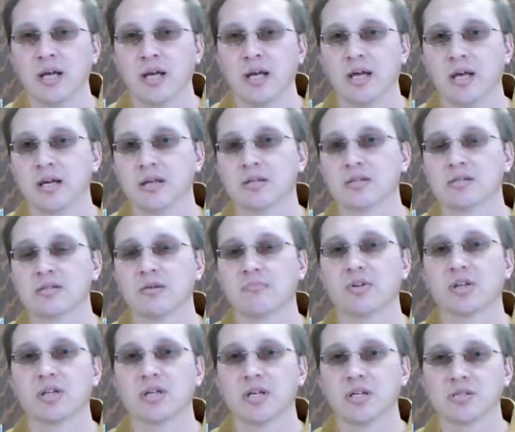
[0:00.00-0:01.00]
And some of
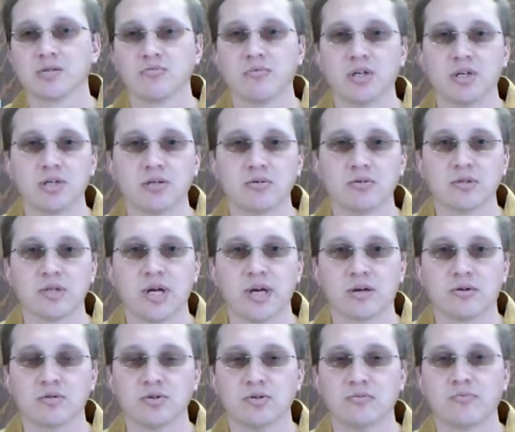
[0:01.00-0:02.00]
the things that we do in
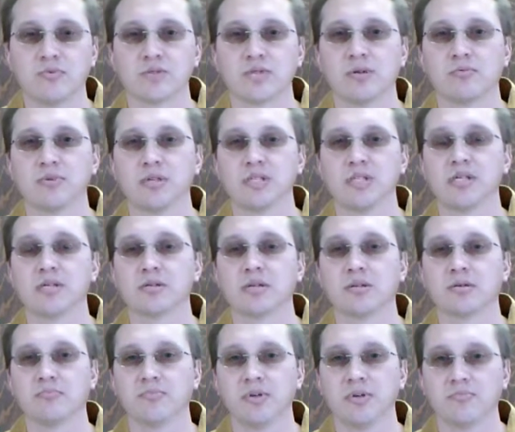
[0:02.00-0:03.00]
that group is that we teach
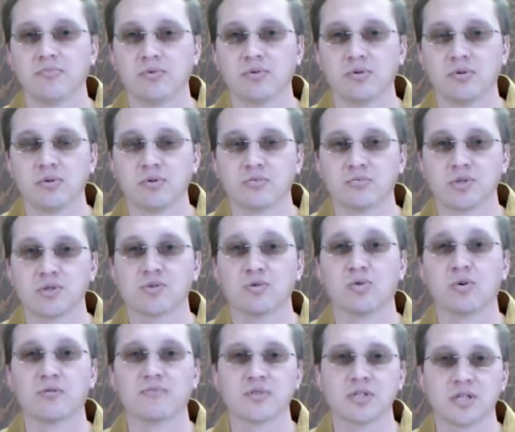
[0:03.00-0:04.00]
other people
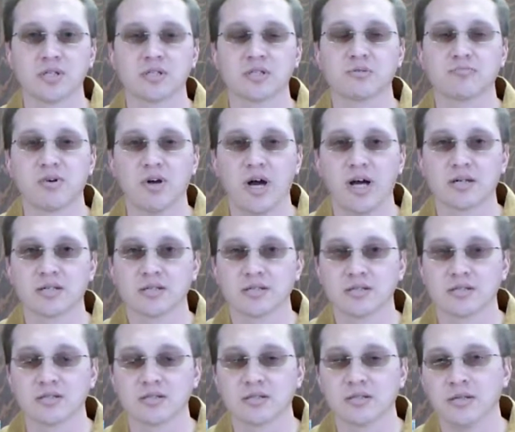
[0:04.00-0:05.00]
restorative justice
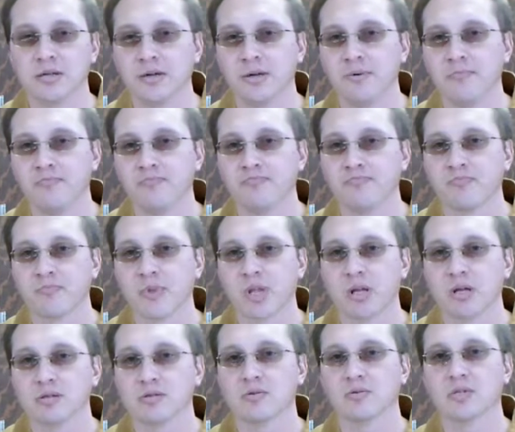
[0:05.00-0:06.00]
practices.
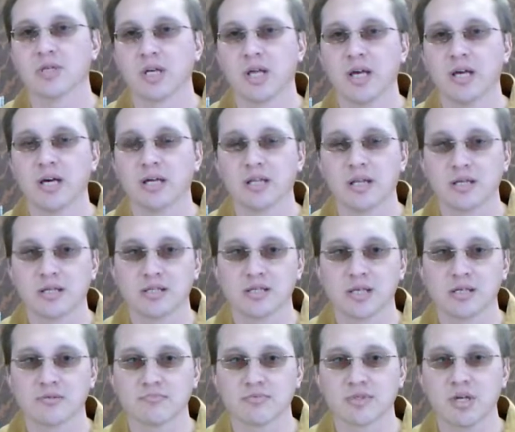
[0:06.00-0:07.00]
So today I'd like to take
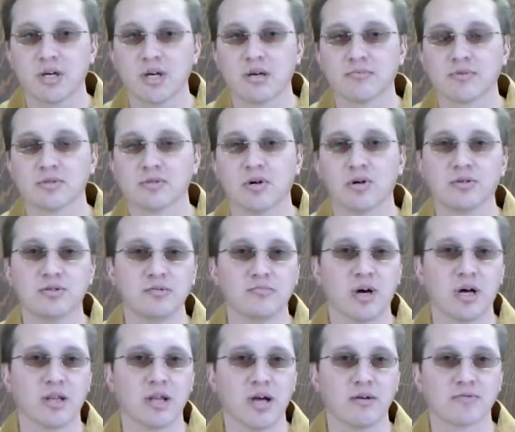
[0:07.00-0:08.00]
some time to talk to you
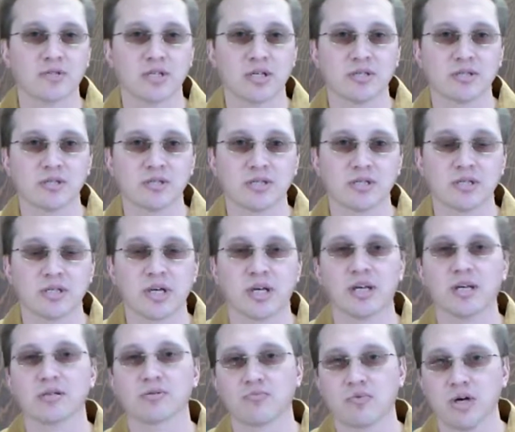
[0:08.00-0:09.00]
about life sentences
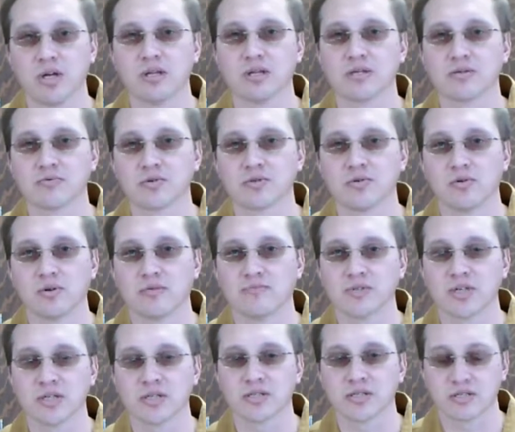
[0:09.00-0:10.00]
as well as restorative
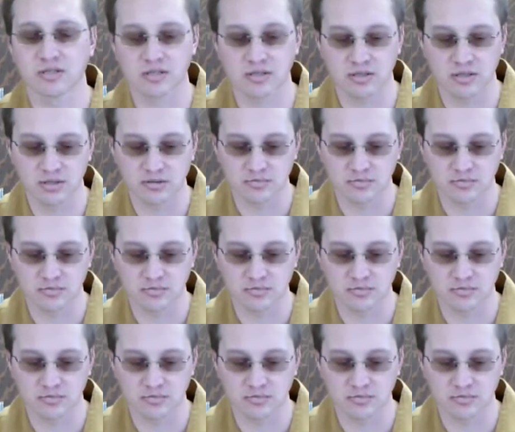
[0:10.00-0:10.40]
justice.